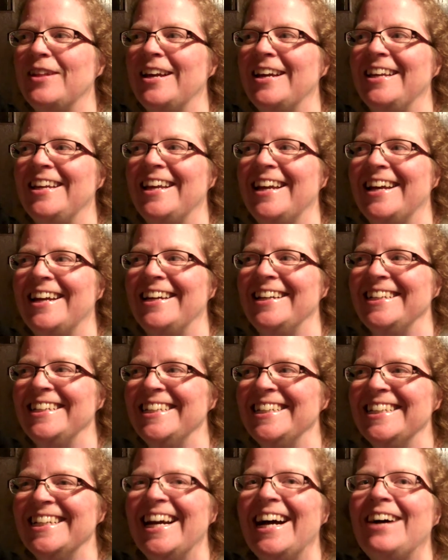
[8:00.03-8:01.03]
that yet.
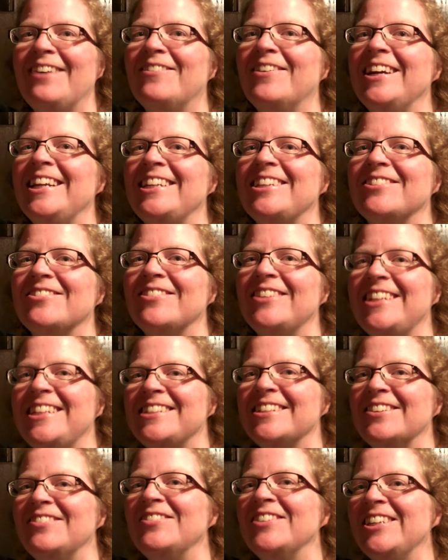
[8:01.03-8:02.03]
I'll wait to read
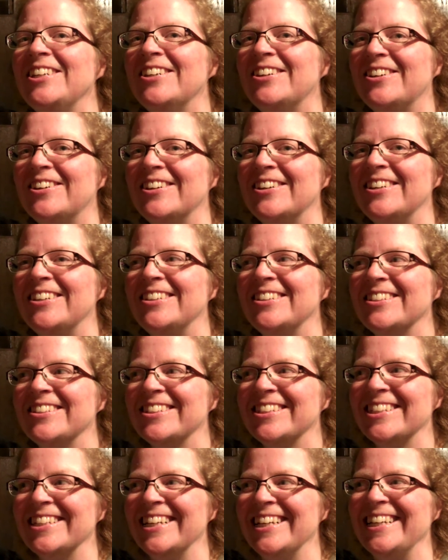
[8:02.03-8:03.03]
some of
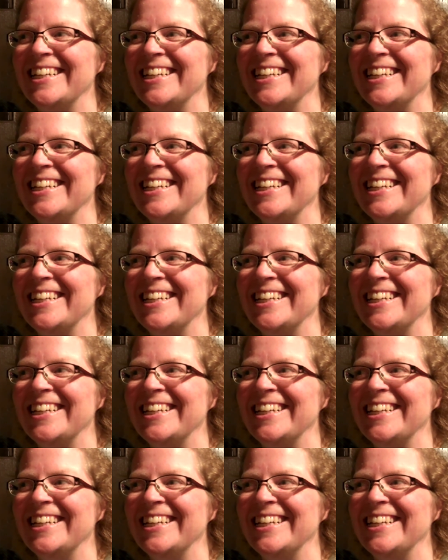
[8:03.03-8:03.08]
yours.